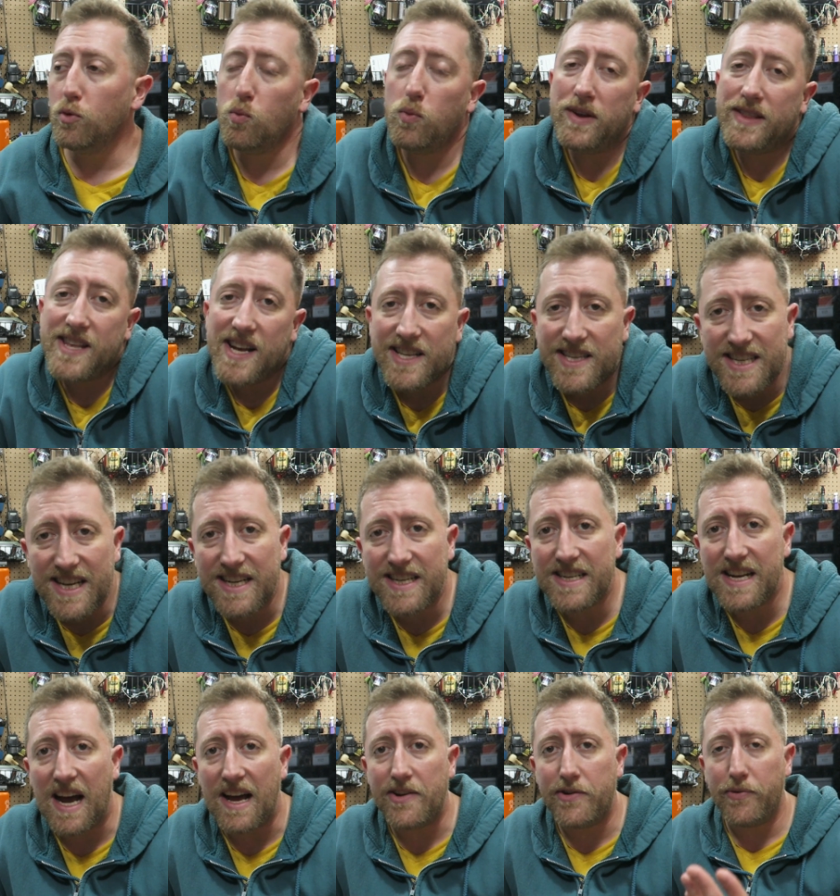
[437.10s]
With that
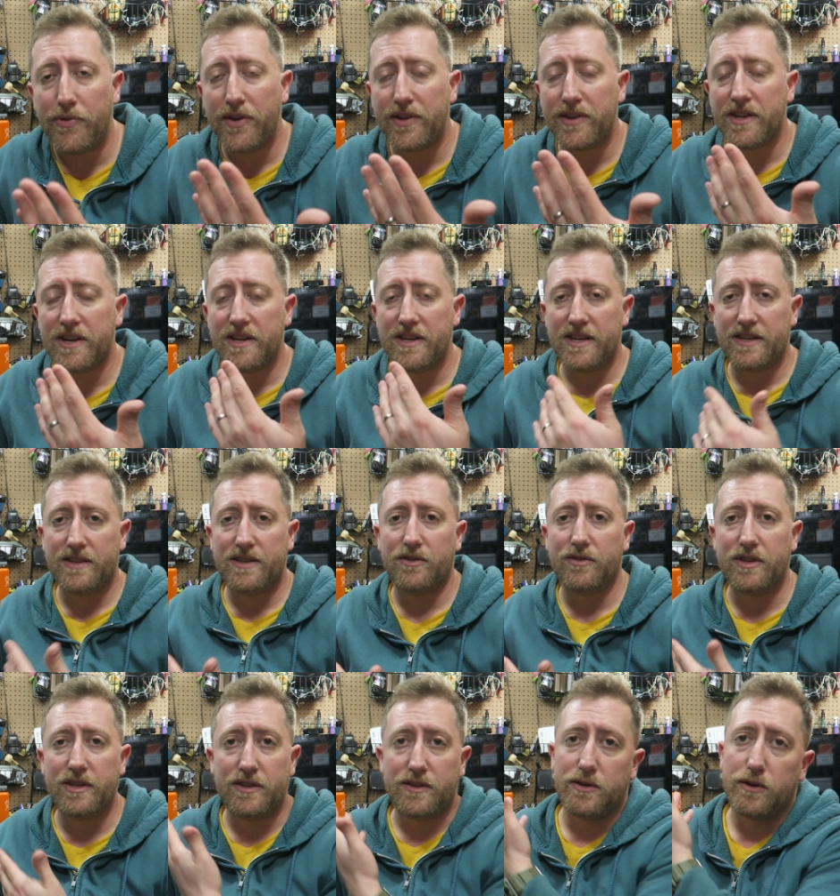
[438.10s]
said, I don't think that it
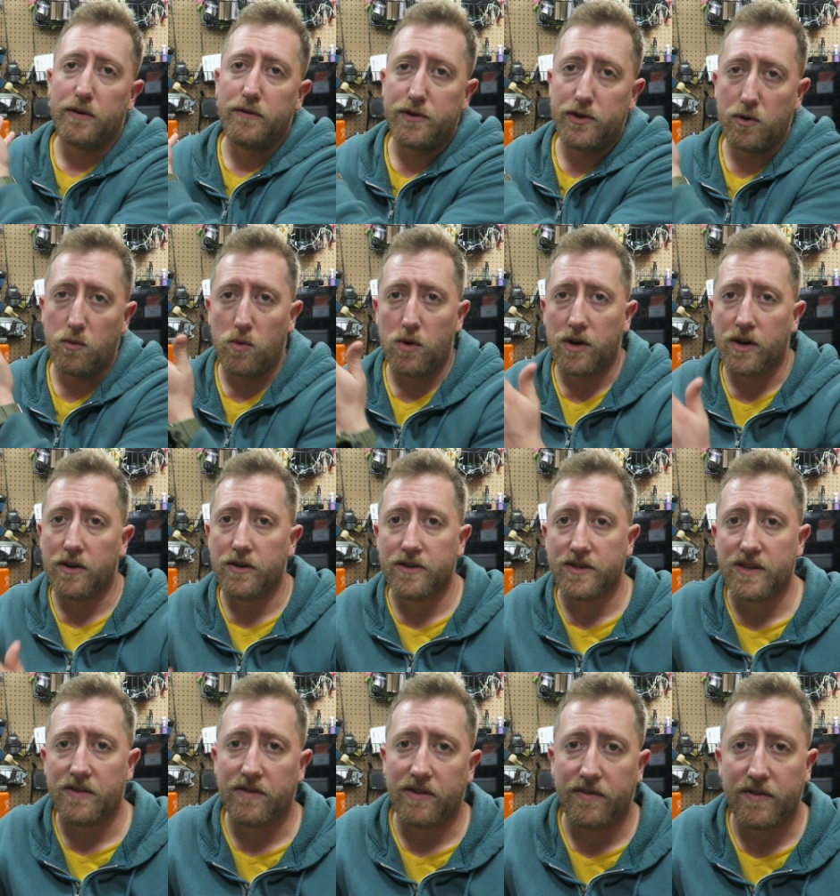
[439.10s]
necessarily deserves your
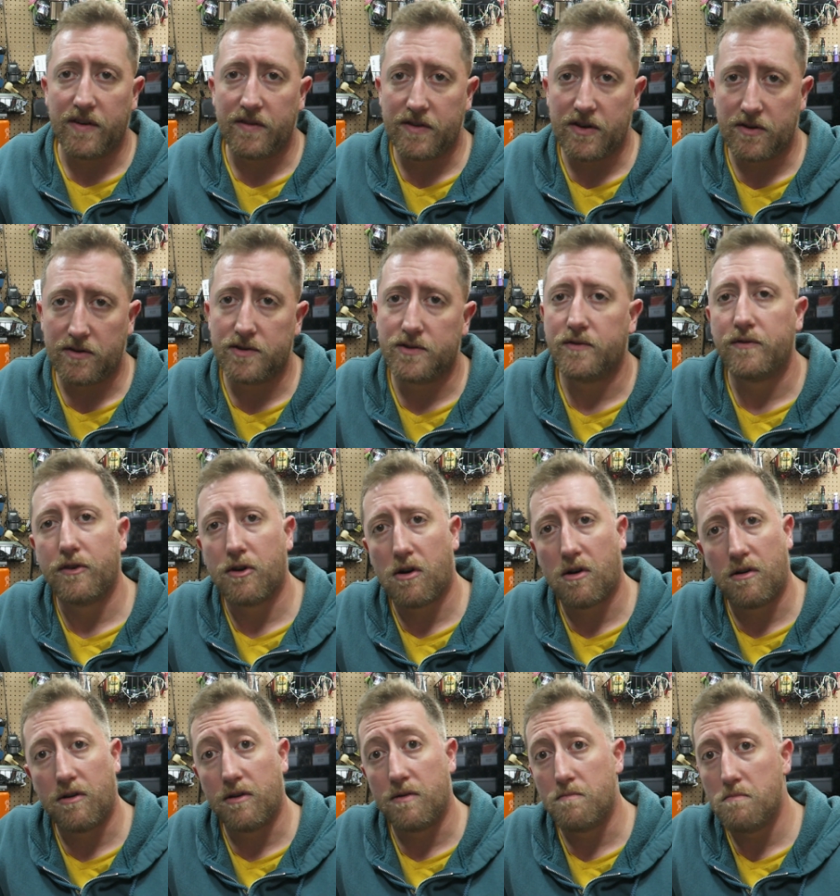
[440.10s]
$175 of your
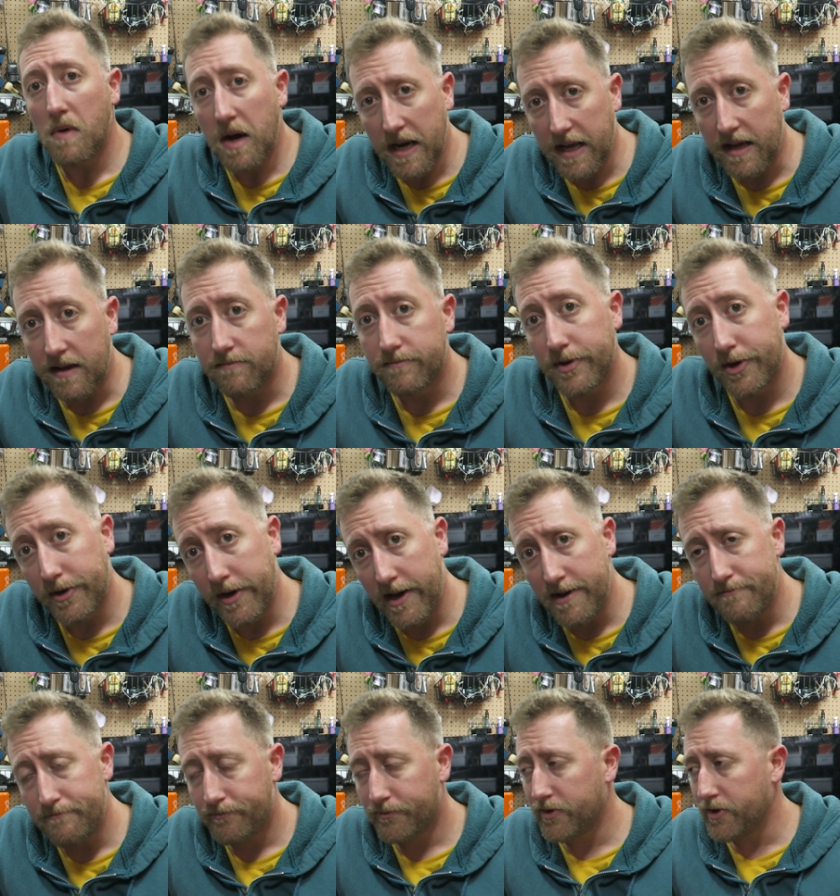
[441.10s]
hard-earned money,
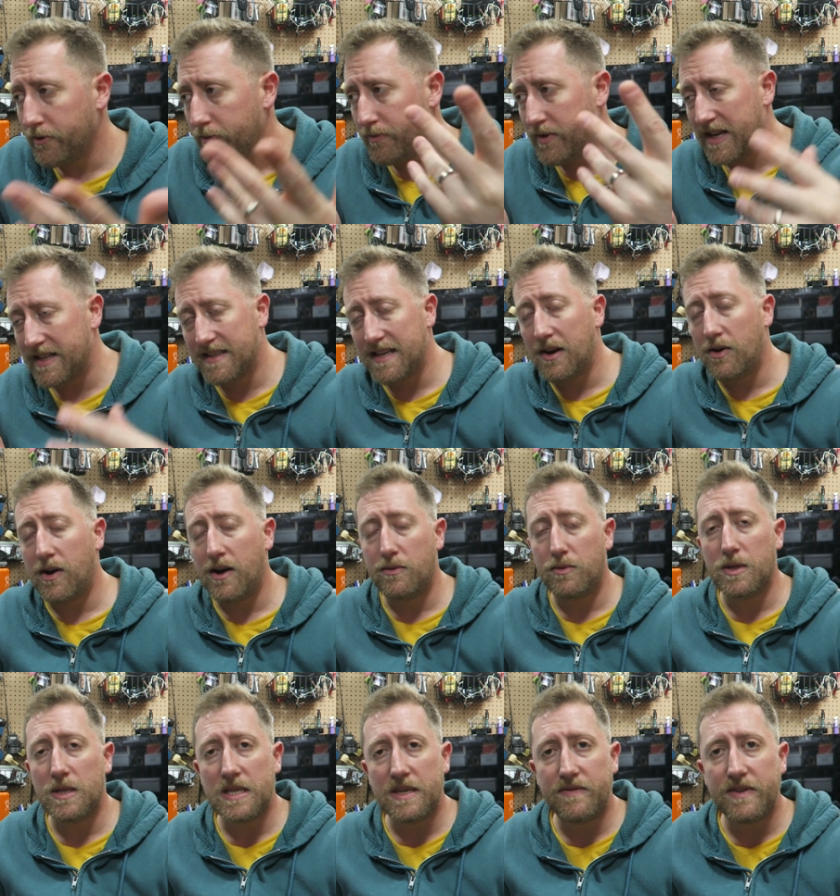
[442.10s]
okay? So that's how I
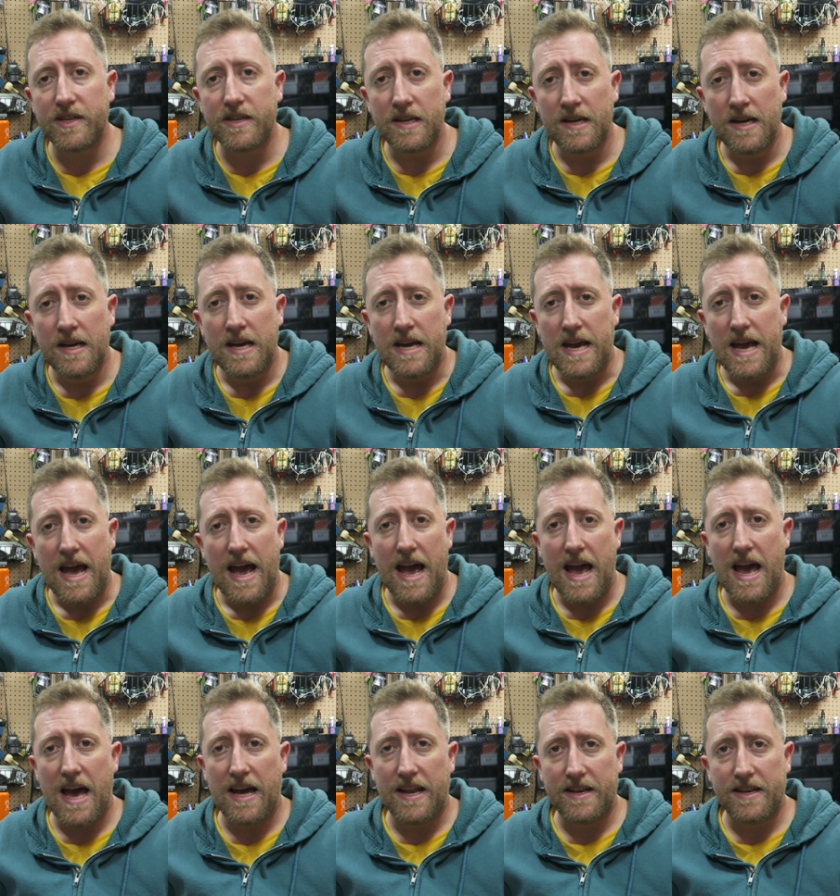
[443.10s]
will leave it.
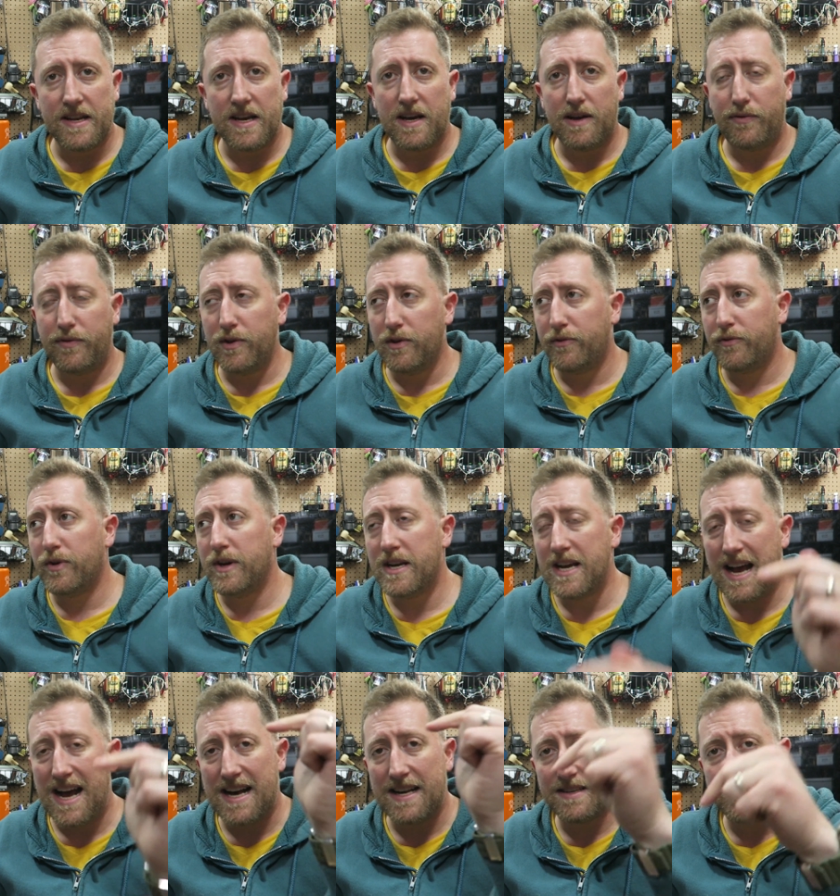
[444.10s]
And feel free
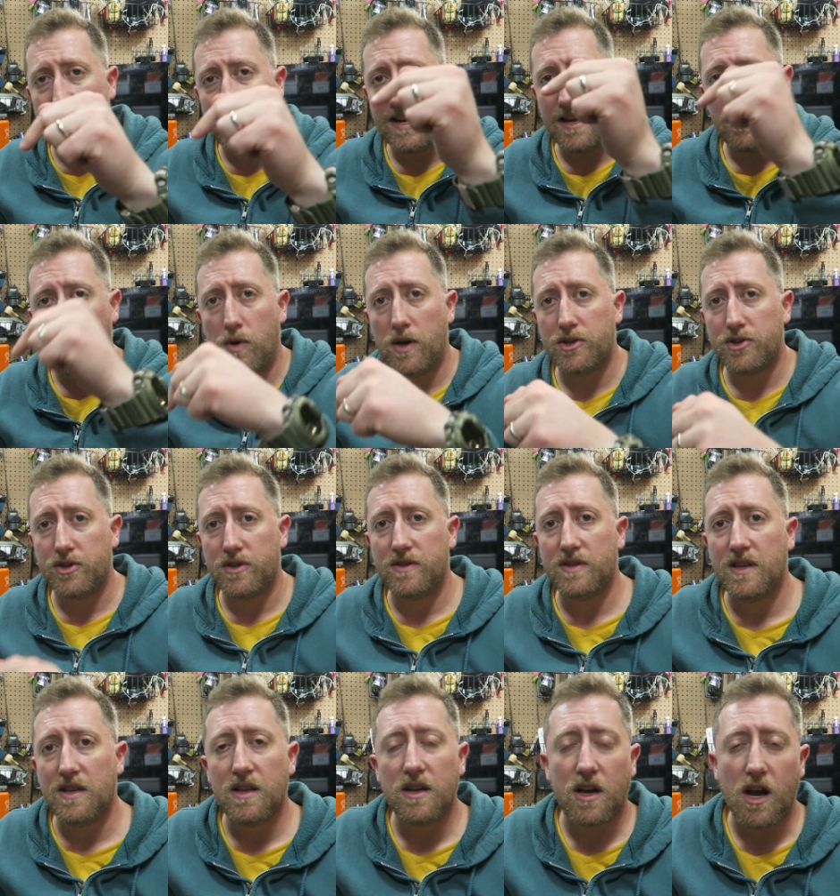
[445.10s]
to ask any
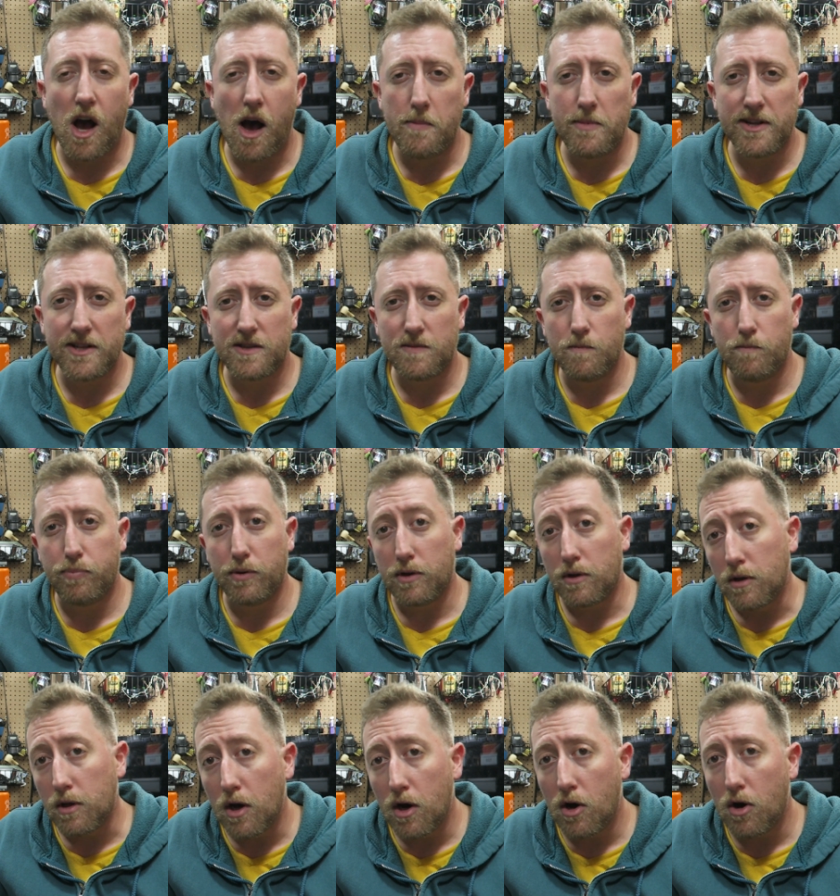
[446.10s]
questions in the comments
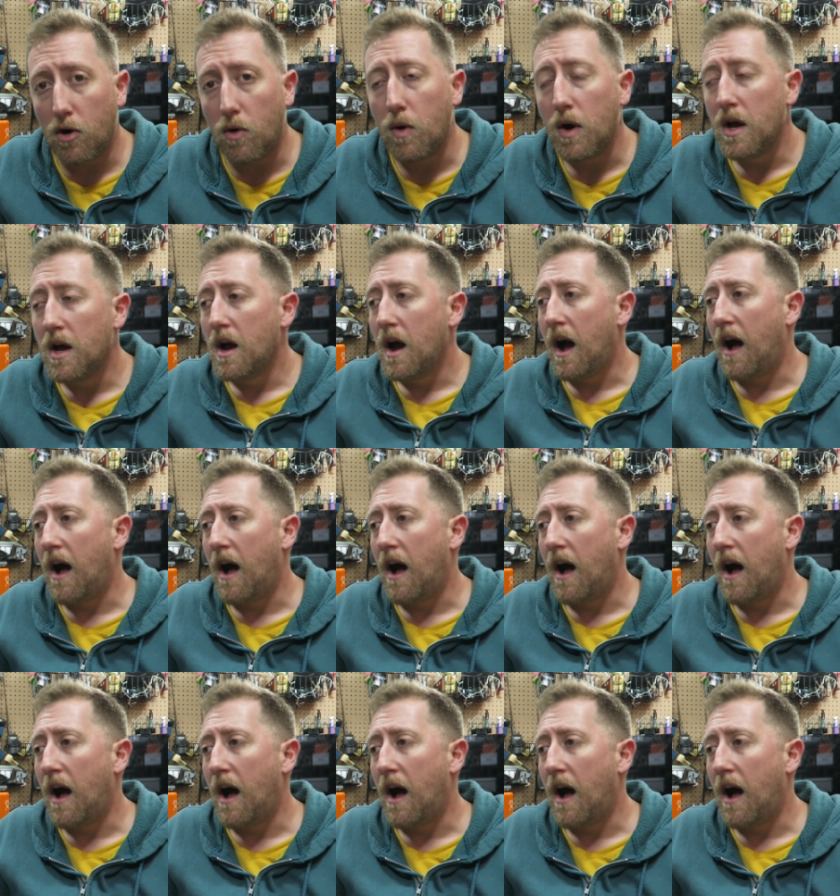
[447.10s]
below.